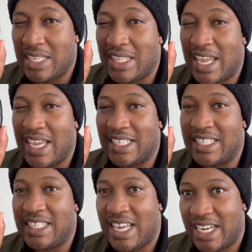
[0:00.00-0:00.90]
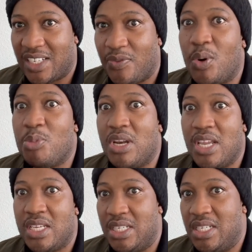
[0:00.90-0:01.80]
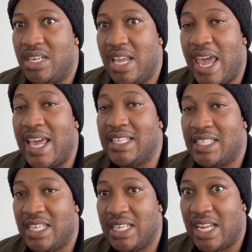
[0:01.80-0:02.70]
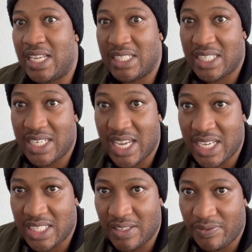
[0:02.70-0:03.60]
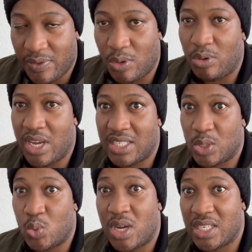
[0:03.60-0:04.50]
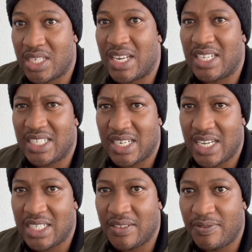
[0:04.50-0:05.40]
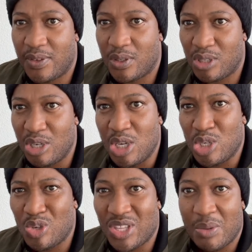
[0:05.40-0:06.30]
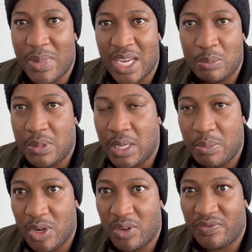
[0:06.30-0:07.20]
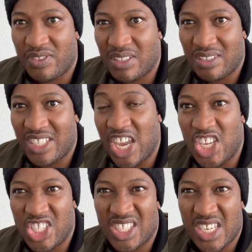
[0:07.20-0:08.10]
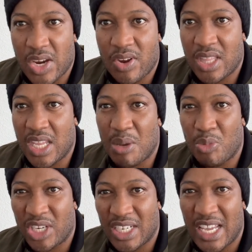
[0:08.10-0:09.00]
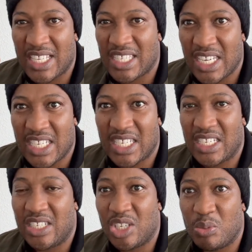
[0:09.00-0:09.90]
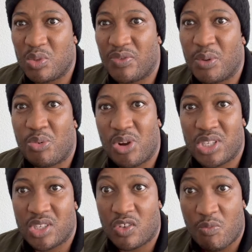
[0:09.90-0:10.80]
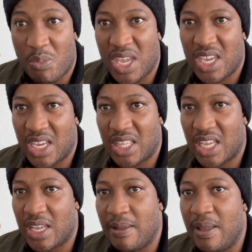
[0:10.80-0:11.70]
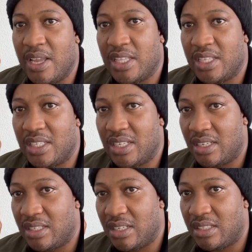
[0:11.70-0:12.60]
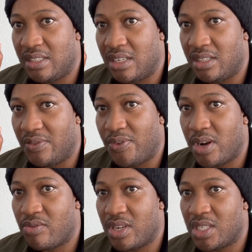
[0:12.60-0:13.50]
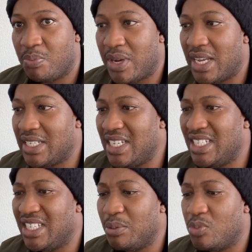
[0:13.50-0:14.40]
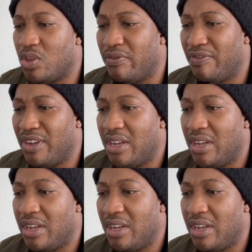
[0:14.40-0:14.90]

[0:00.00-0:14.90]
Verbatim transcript: the exact formulation as in 1984 as it was in 1984 so there might be a bit of changes here and there modernization in terms of the process of making the the the the, the, the fragrance but in terms of